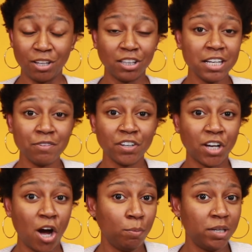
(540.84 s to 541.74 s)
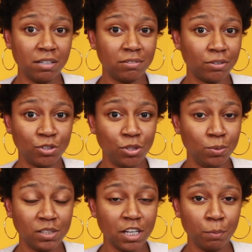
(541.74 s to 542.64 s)
leave a comment or
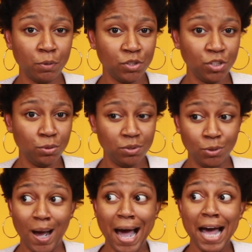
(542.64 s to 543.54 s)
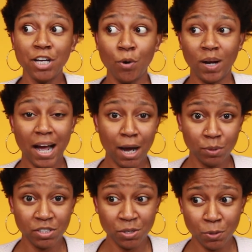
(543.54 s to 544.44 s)
two and tell me what you would do. I know what I
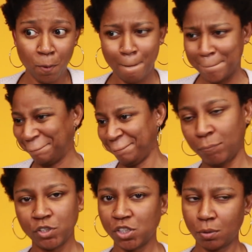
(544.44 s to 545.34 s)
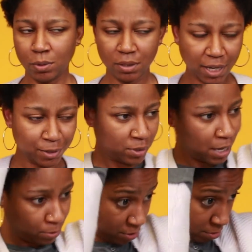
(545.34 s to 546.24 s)
would do, but y'all wouldn't like what
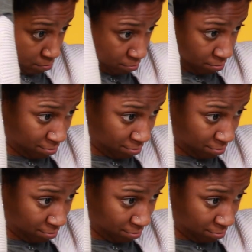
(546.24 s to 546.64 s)
I would do.